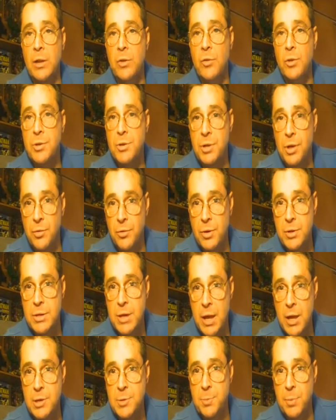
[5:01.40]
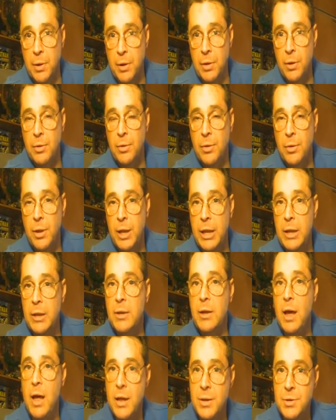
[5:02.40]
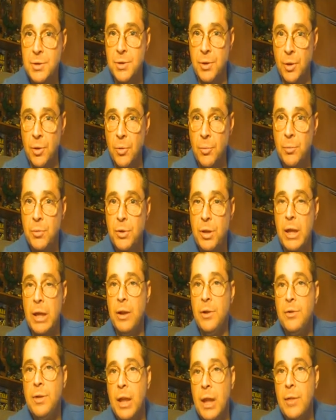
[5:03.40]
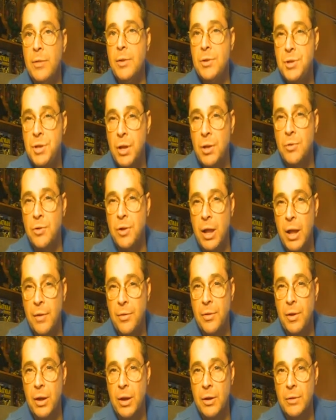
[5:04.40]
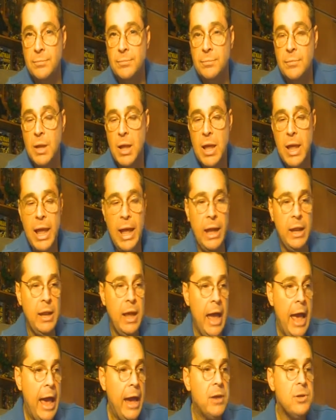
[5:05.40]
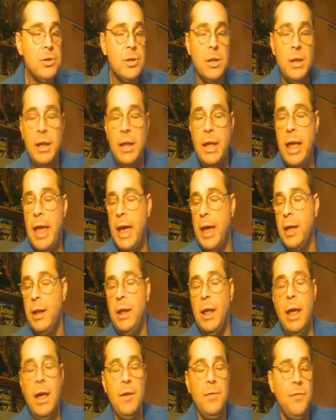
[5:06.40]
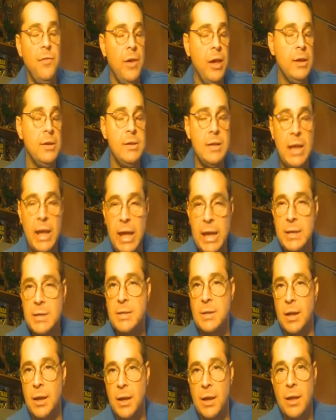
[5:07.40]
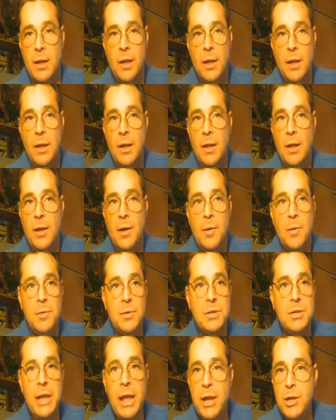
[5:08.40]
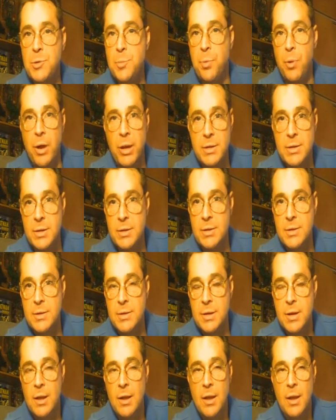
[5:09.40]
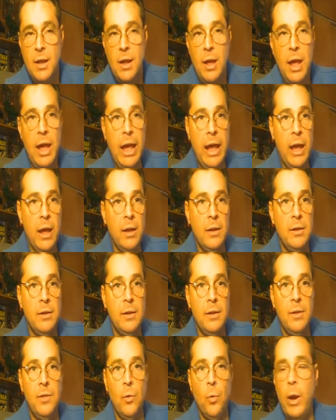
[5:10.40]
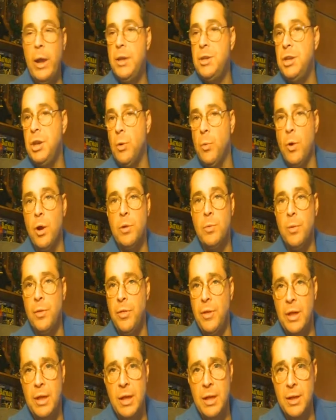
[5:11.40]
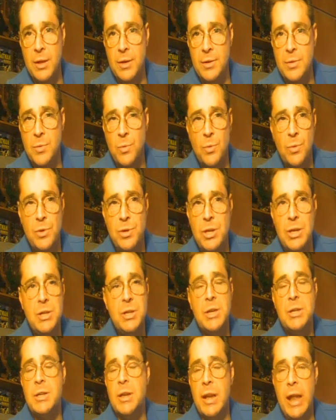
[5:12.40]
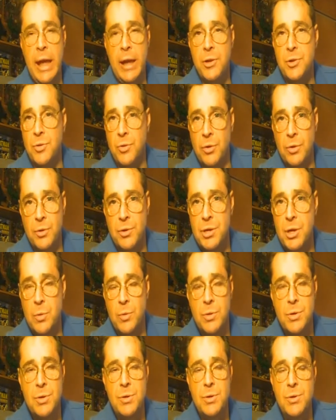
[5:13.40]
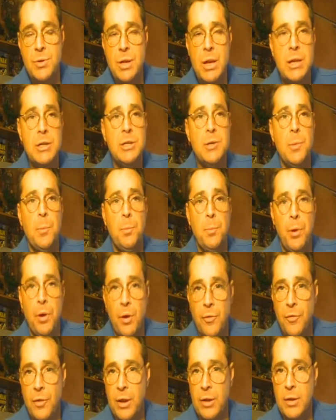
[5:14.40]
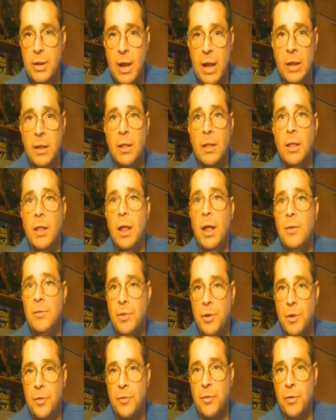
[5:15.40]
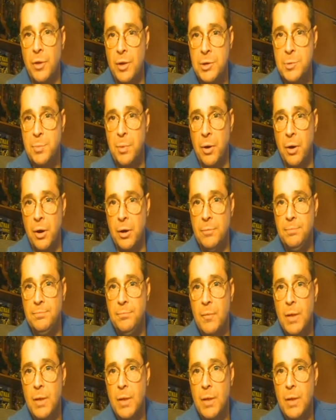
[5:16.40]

Louis Children's Hospital in costume to entertain the children out there. And Ashley had a fantastic stage presence, and the way she worked with the kids, she's just a natural. She was just perfect, and I loved her for this part.